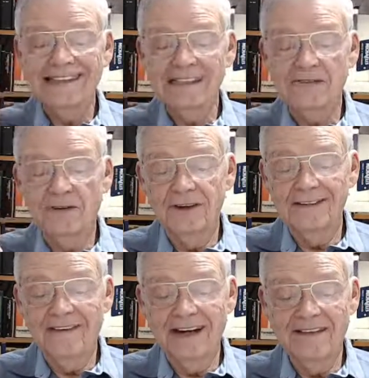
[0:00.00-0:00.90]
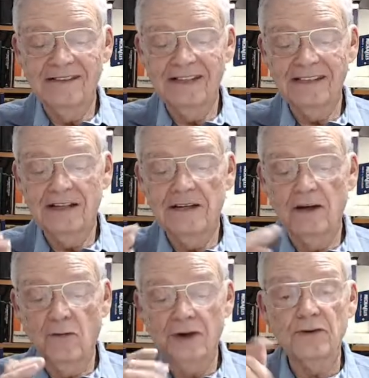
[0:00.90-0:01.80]
6:45 says that they
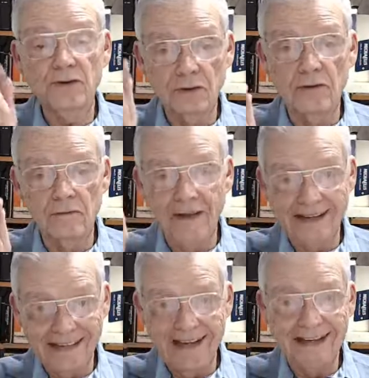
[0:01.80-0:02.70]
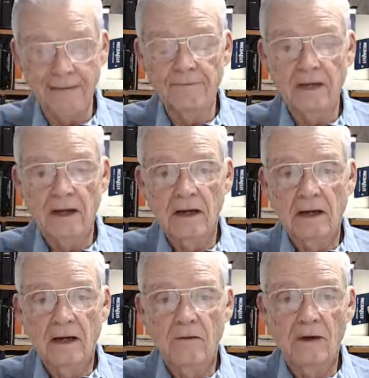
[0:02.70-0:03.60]
went to Bethsaida.
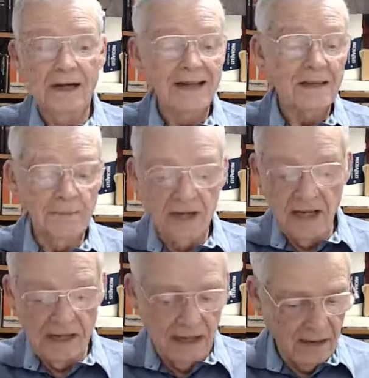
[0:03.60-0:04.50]
Well, at the beginning,